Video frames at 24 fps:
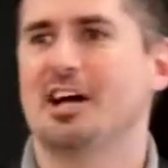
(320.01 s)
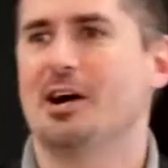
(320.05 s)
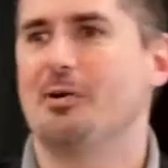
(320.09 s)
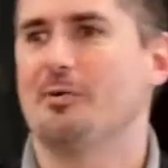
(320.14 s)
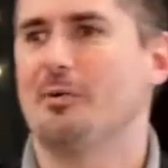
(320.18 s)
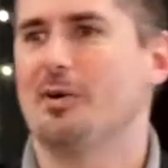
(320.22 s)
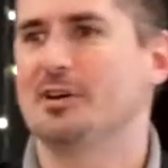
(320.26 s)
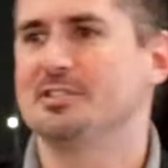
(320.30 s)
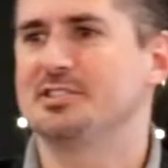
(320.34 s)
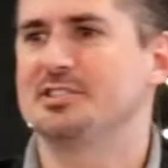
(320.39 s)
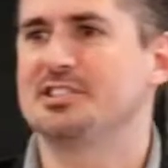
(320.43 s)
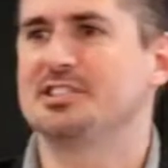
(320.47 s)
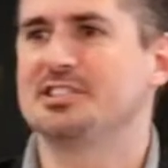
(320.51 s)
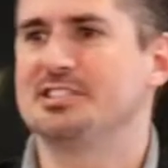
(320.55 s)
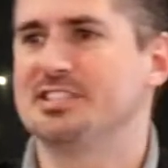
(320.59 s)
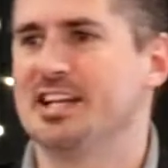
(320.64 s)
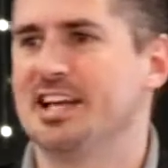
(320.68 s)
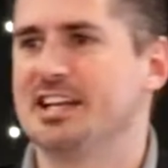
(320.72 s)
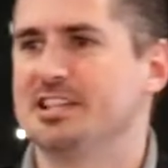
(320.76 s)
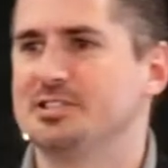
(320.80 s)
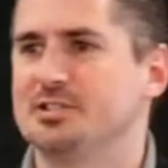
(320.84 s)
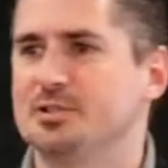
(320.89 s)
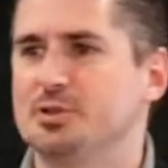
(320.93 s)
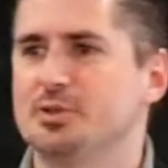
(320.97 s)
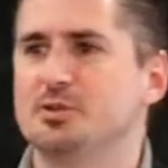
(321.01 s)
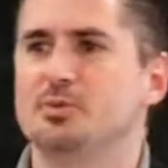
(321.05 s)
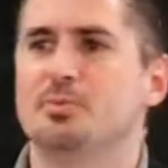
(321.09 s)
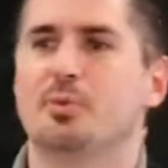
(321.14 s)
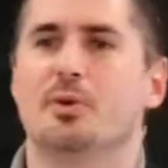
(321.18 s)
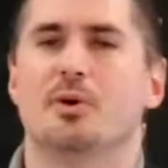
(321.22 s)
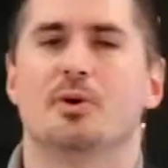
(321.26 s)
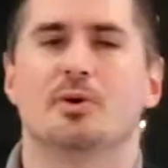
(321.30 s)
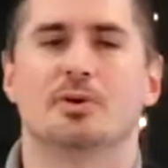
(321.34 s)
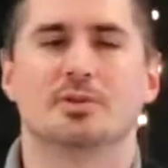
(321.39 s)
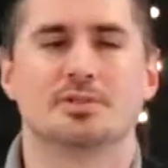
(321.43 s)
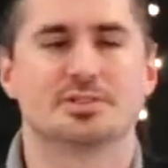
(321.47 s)
I want you to take two
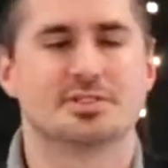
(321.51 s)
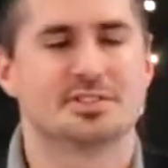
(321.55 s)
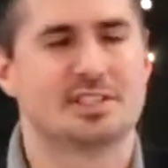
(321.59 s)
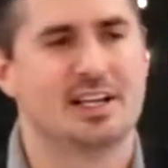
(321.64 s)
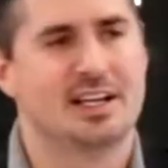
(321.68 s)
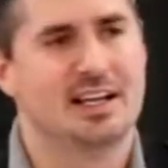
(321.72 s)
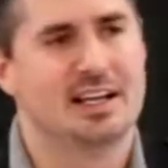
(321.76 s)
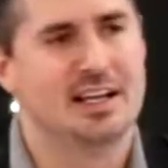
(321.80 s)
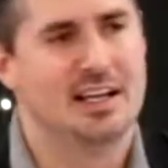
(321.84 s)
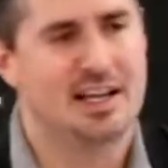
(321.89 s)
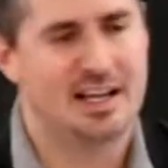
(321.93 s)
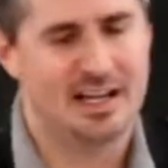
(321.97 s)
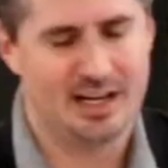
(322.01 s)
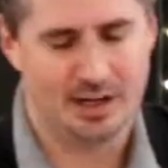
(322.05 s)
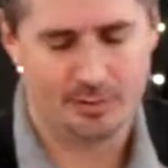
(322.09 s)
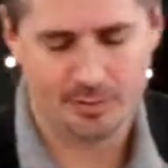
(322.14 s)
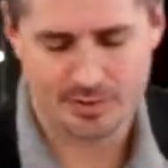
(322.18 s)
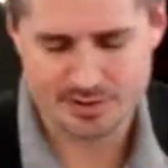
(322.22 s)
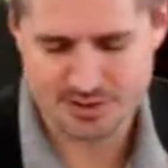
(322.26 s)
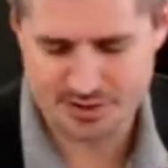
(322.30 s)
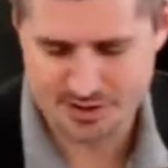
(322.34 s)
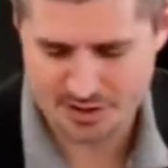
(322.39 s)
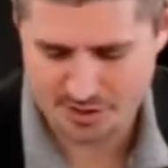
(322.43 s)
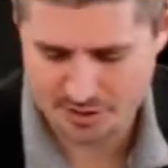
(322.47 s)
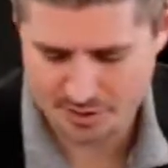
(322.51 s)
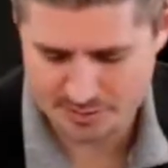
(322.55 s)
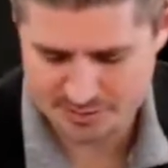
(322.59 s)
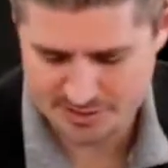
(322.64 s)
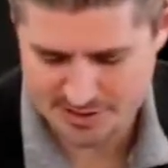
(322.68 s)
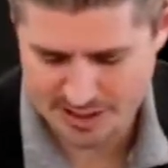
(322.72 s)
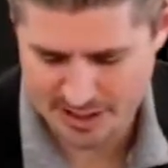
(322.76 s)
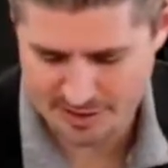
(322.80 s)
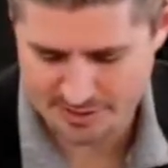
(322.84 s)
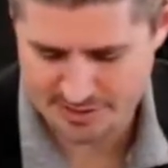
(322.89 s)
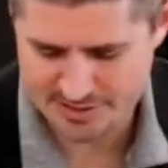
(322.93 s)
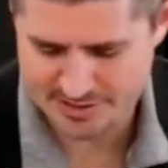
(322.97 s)
bulls and I want you to go
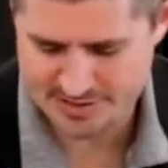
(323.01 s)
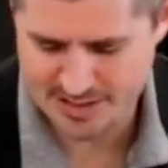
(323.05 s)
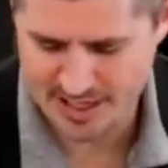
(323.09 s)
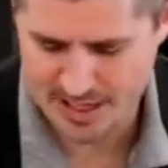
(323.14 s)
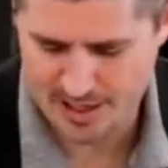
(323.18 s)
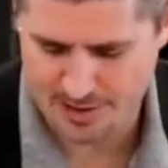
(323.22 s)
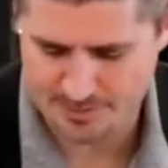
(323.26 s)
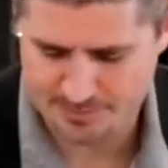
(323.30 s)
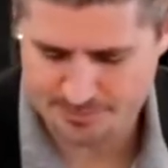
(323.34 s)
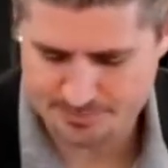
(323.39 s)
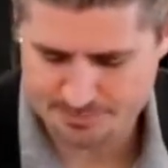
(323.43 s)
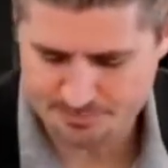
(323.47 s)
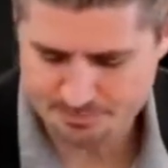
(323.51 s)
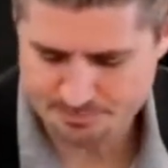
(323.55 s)
tear it down.